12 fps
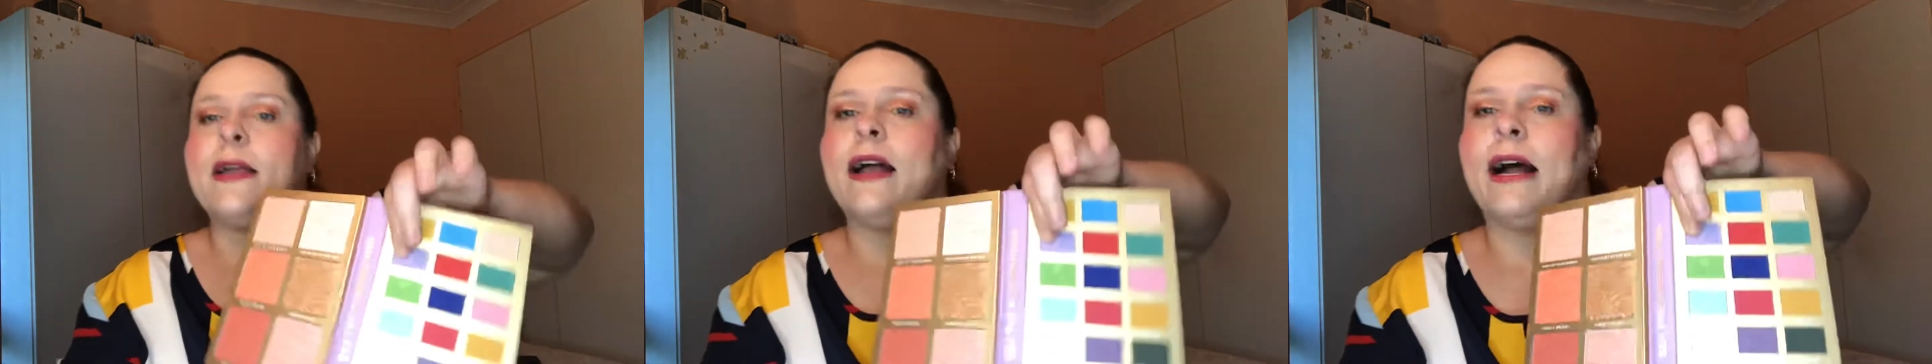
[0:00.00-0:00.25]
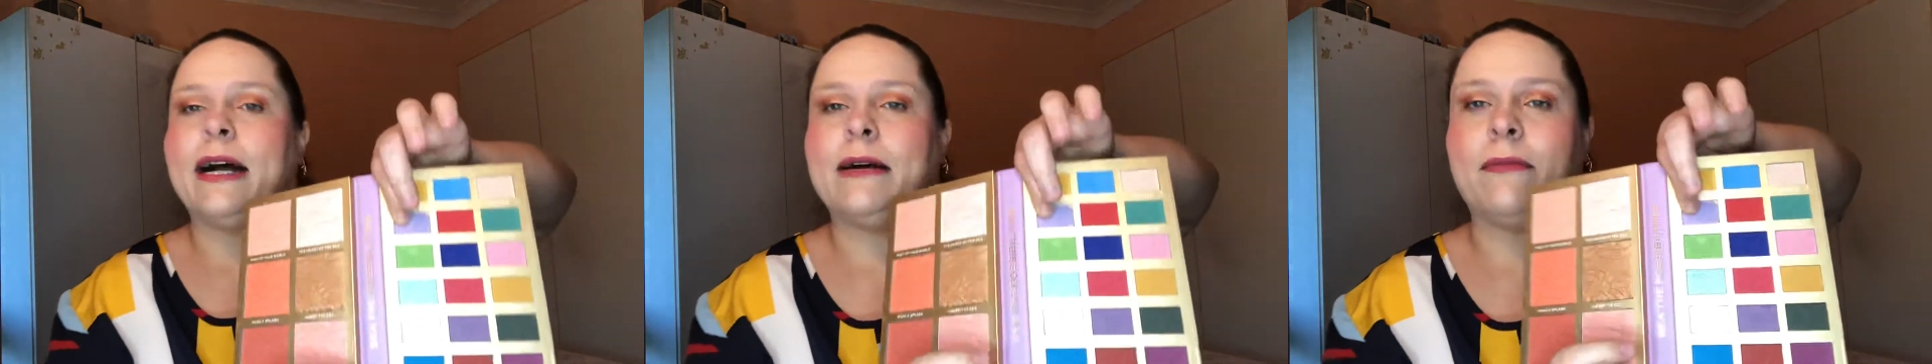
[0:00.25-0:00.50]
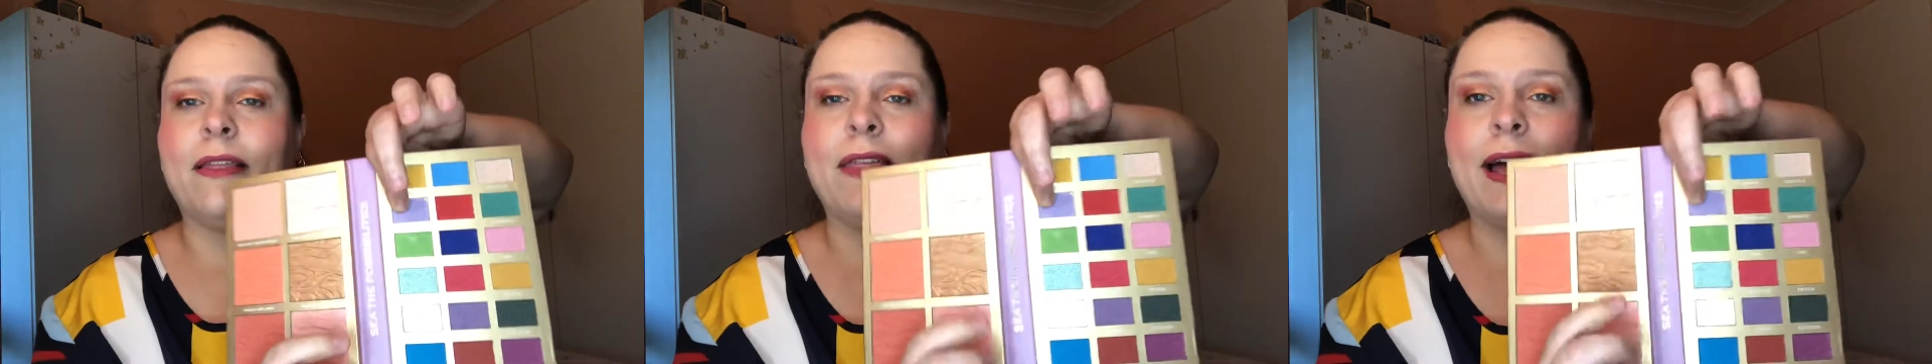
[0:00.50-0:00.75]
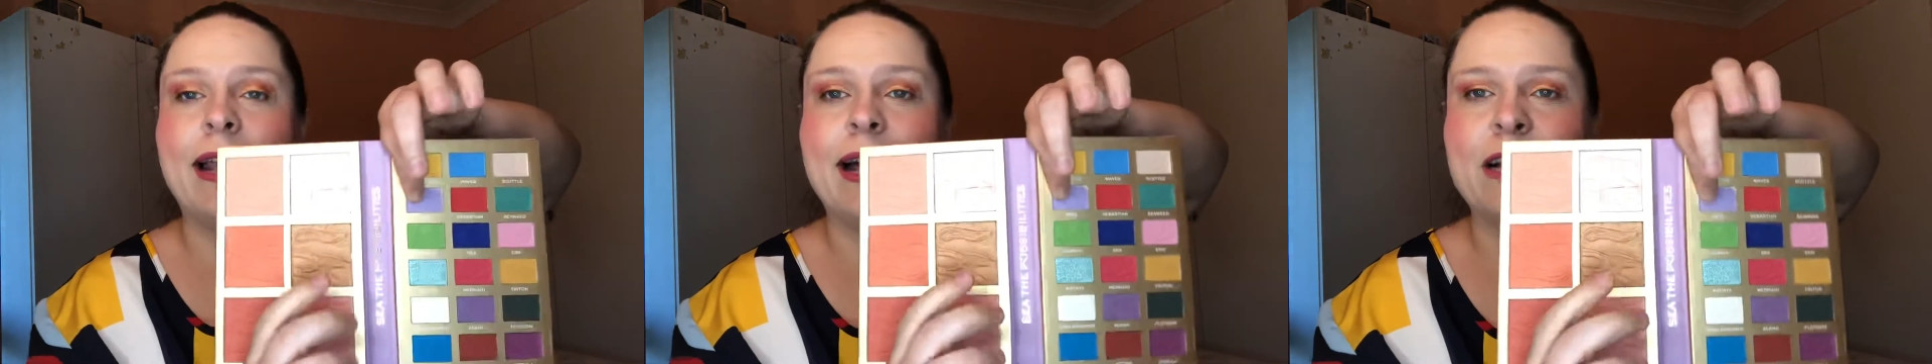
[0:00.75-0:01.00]

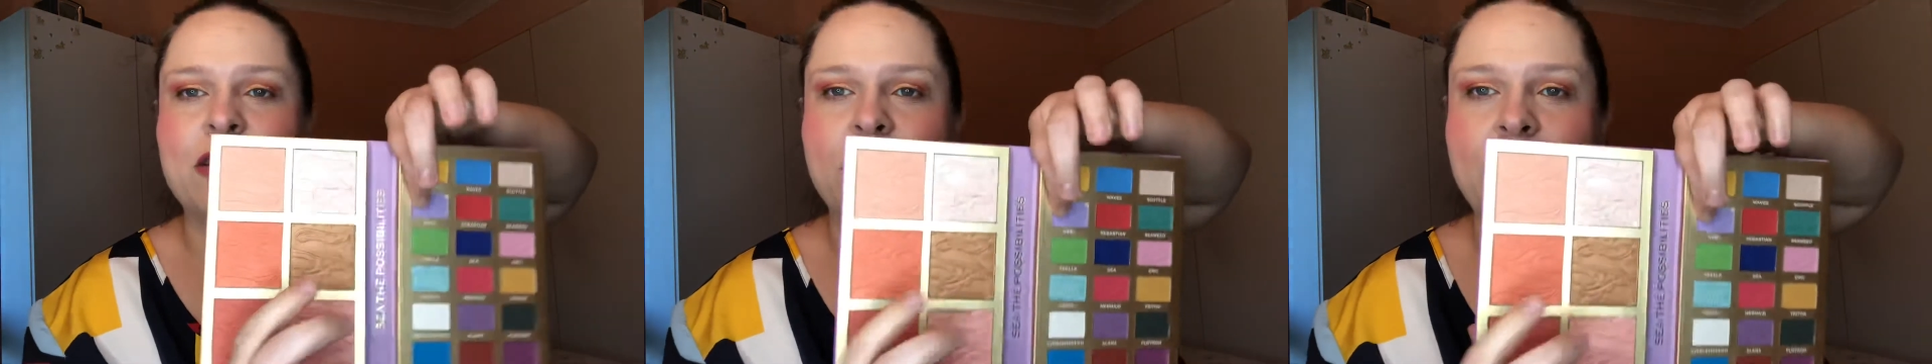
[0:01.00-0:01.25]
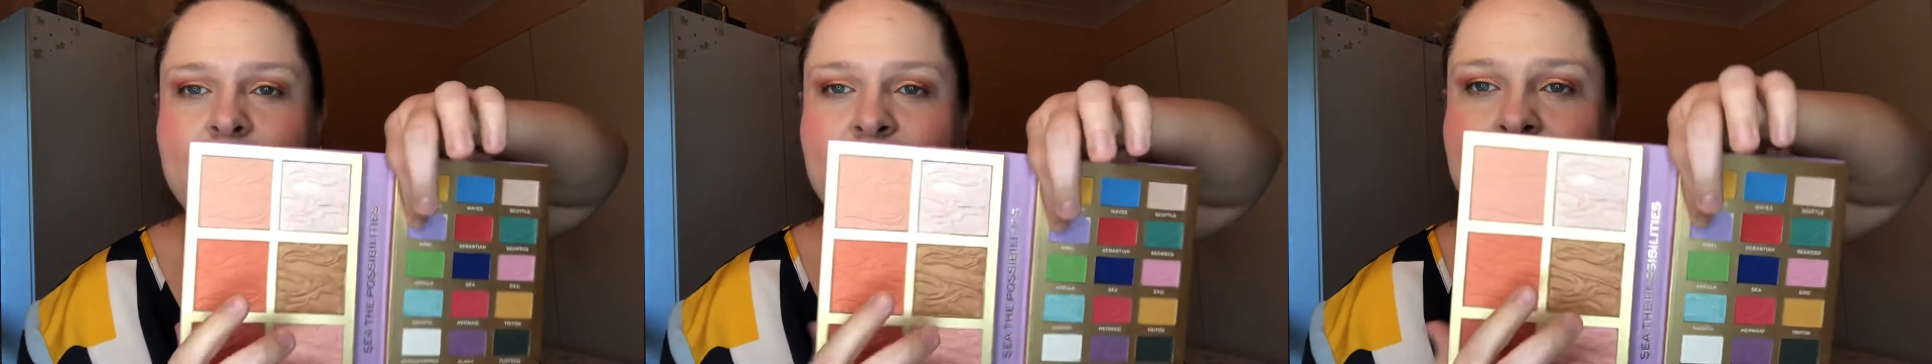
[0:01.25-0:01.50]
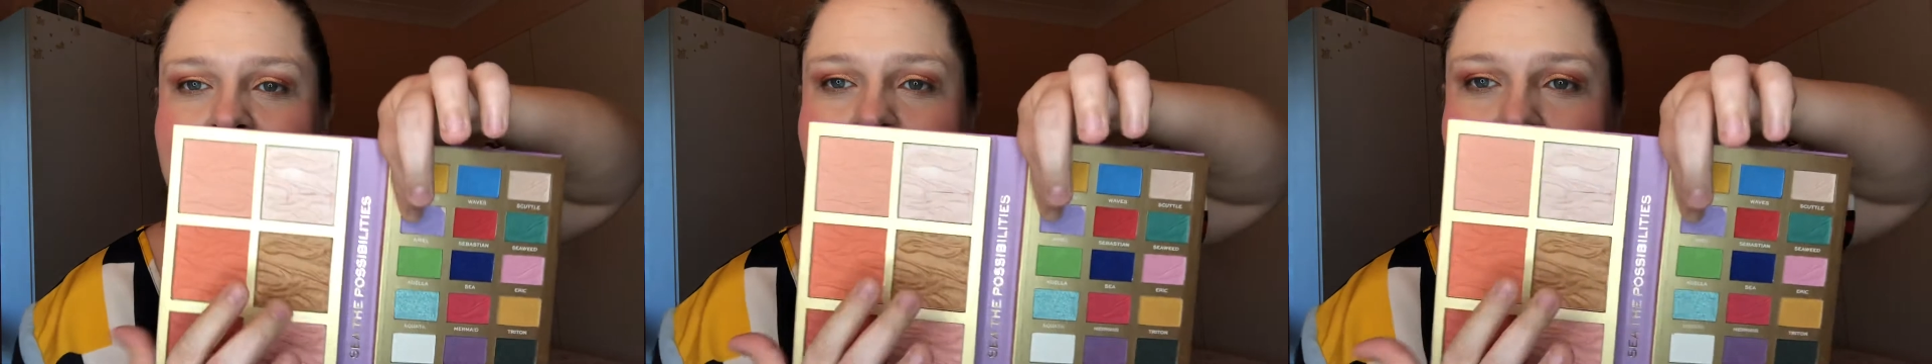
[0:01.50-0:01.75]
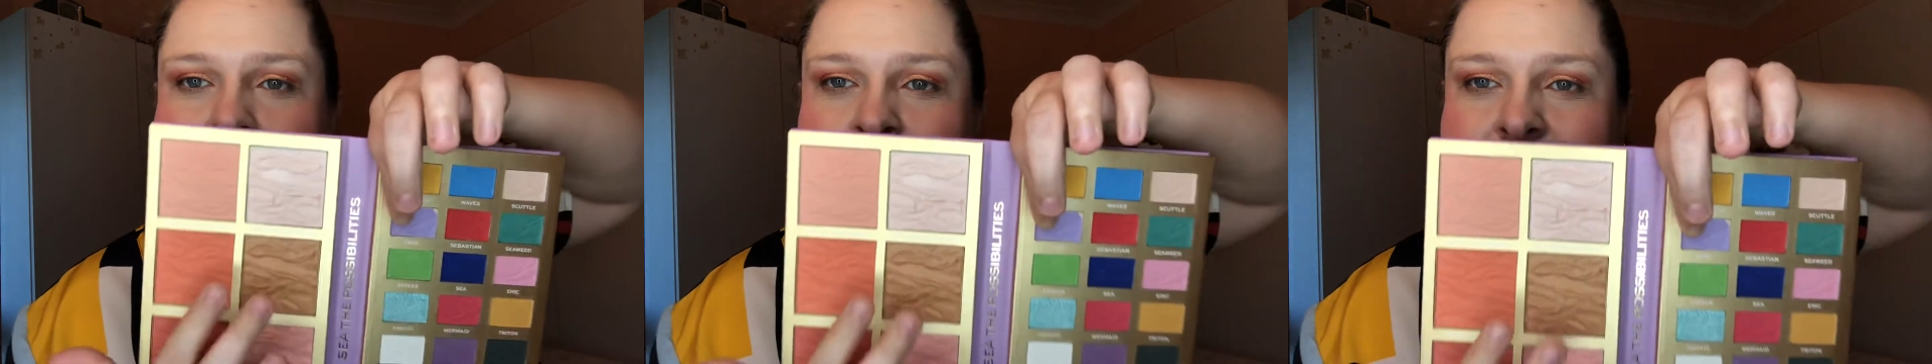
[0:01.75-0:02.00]
That actually just
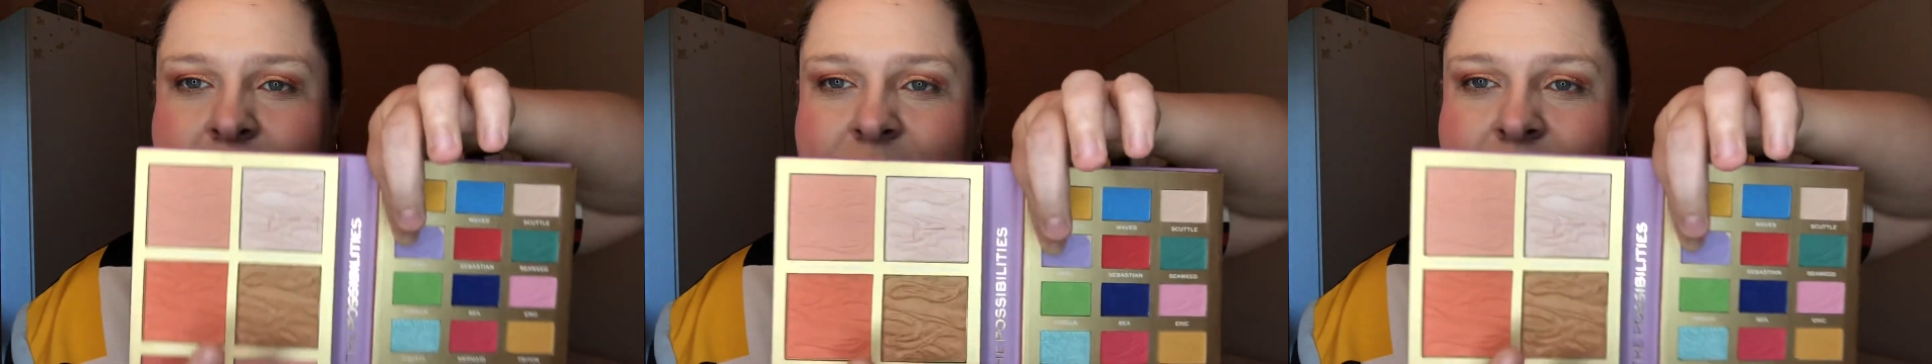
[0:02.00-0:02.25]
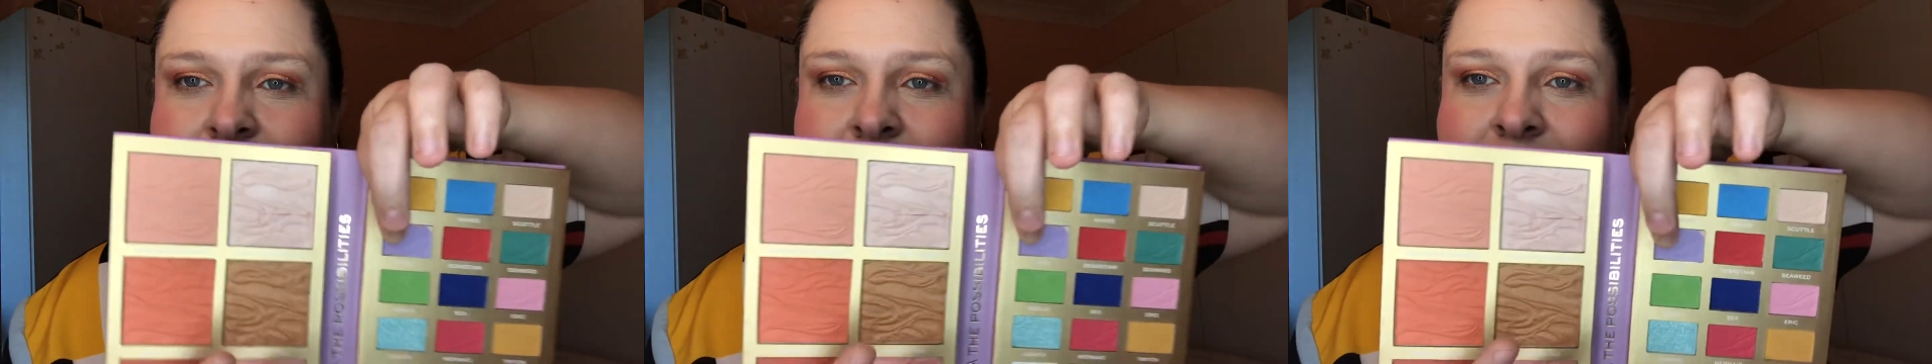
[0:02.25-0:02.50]
imprinted